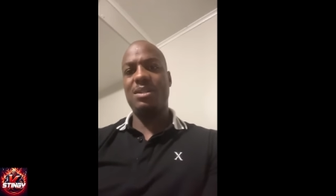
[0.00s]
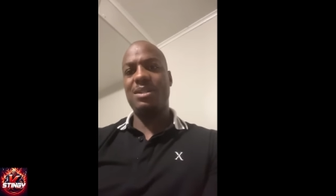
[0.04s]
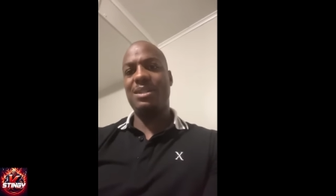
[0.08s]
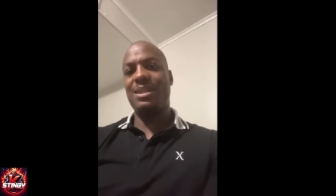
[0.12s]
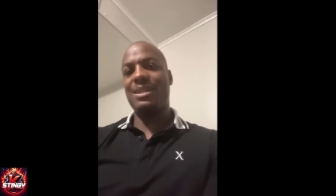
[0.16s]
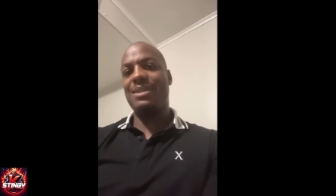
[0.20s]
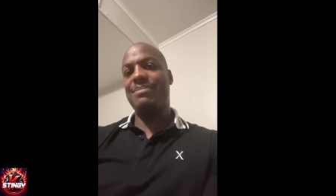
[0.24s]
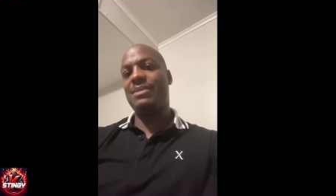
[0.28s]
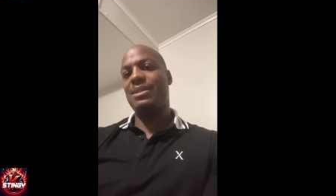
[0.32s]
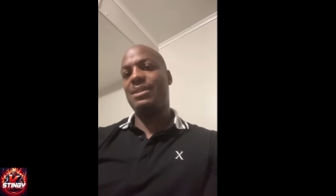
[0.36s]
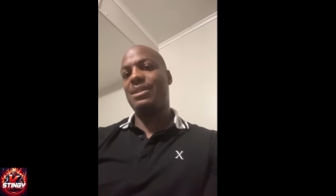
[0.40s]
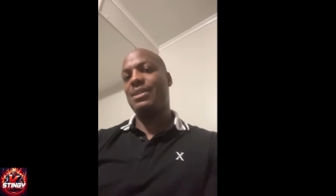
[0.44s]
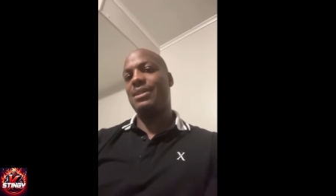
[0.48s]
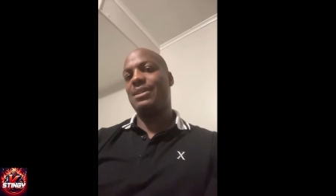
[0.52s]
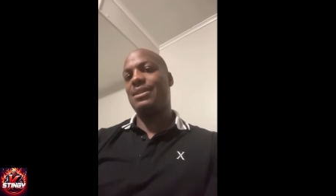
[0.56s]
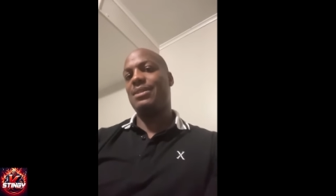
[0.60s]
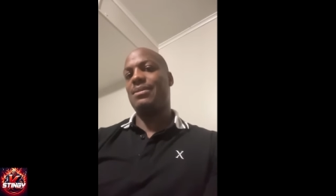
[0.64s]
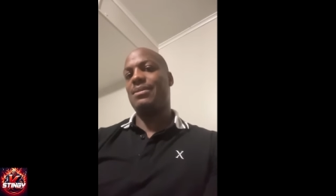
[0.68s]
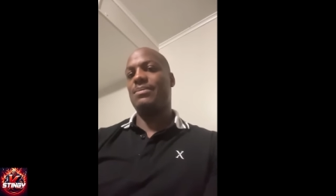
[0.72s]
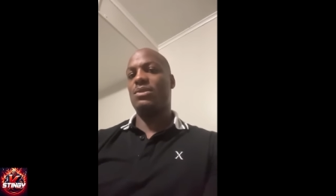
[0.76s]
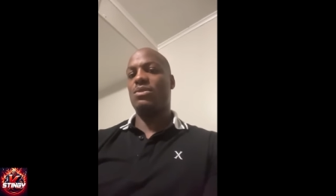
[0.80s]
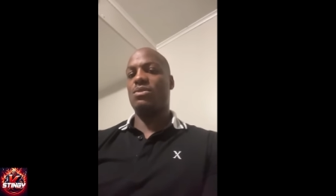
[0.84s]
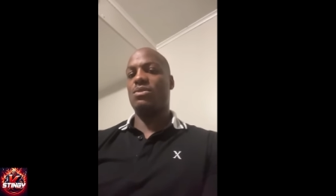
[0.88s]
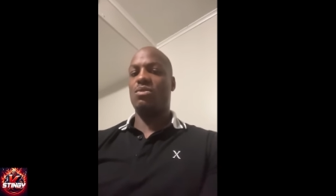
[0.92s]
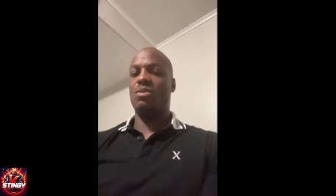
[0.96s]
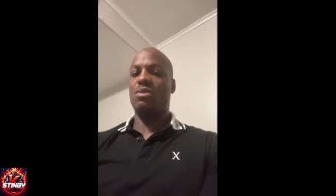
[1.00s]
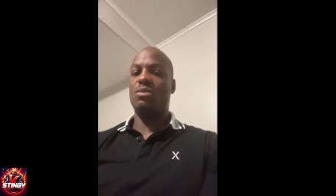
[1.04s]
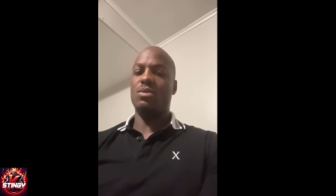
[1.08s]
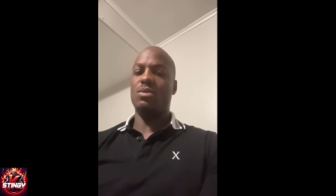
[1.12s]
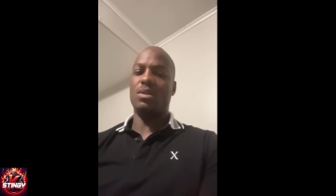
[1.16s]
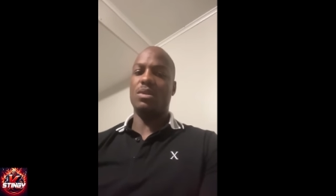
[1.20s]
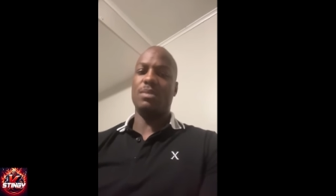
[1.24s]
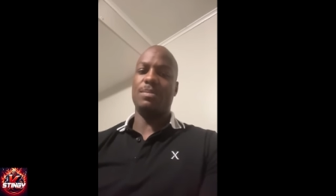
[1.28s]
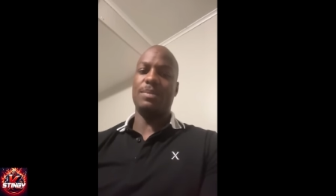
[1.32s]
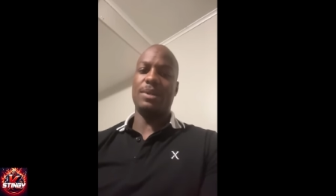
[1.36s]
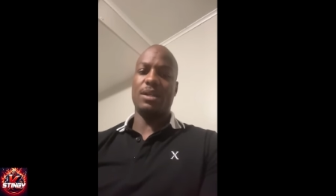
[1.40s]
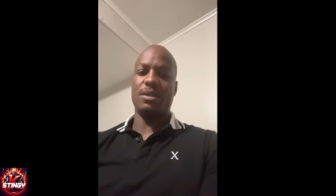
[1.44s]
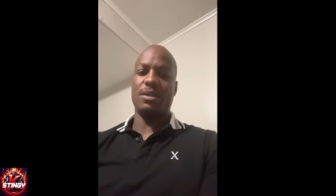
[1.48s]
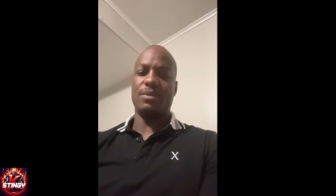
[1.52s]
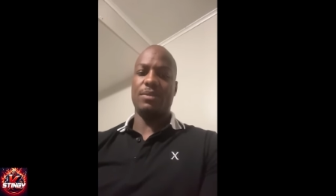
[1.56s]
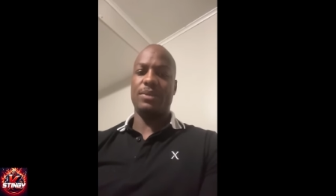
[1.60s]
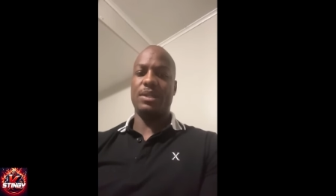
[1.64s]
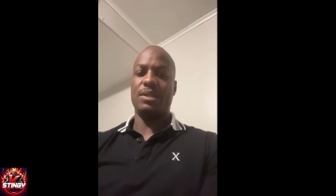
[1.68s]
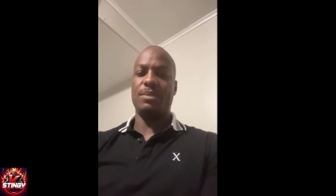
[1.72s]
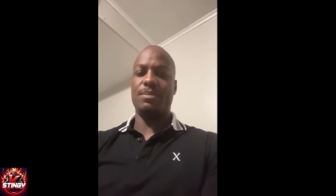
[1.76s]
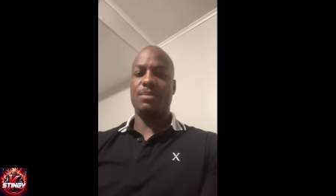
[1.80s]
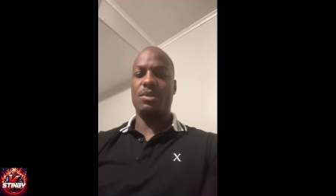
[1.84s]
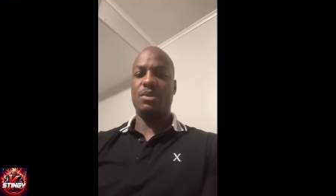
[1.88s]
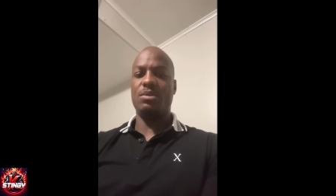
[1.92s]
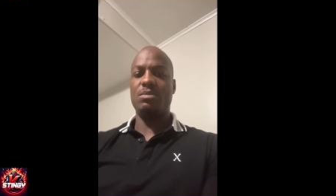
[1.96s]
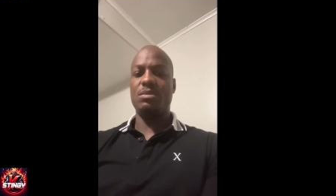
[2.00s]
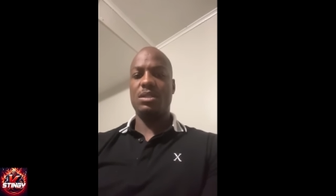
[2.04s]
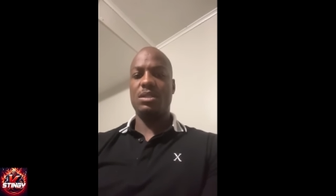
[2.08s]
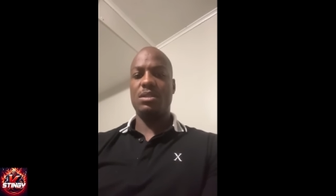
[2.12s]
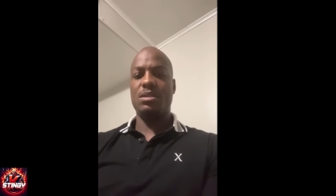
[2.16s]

Like man, come on, grow up already, bro.